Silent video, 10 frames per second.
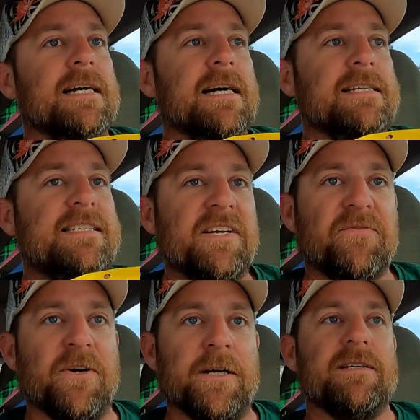a
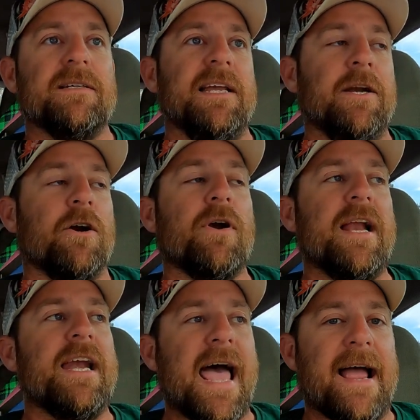different
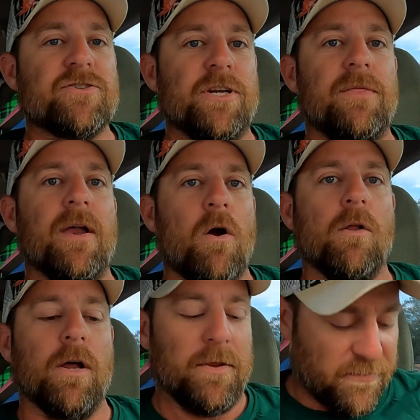integrated action than
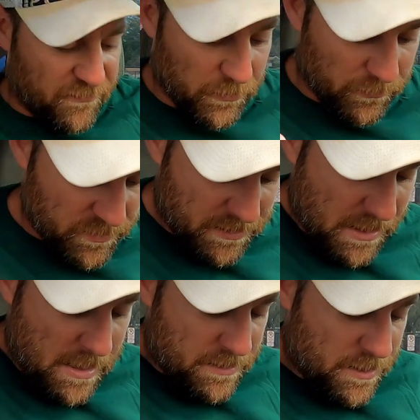all other flukes.
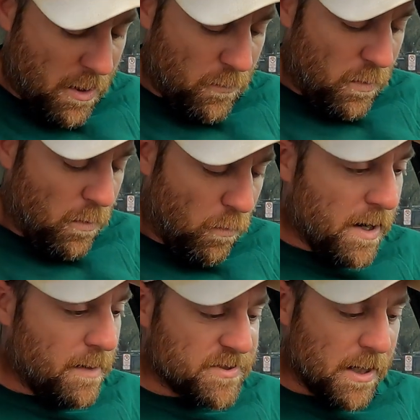So what
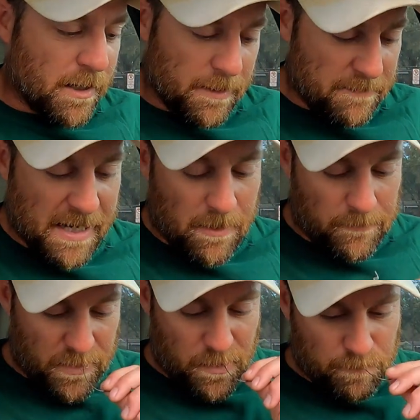I'm talking about,
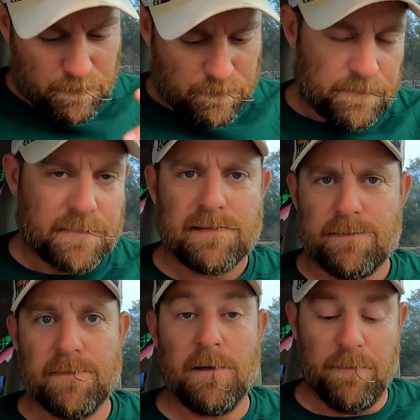
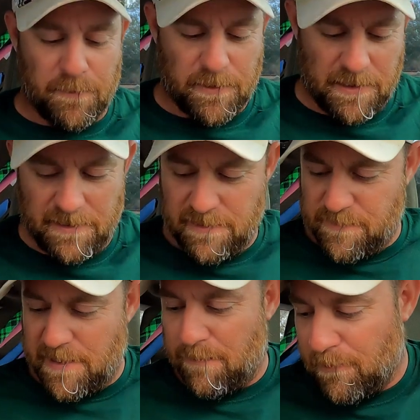I'm gonna open one of these
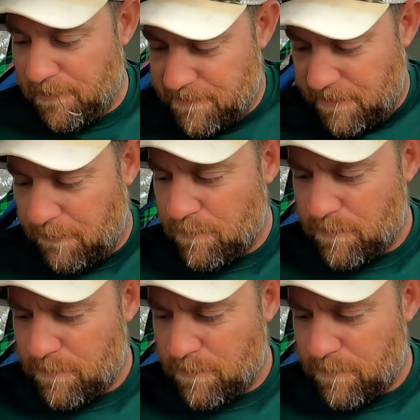bad boys up.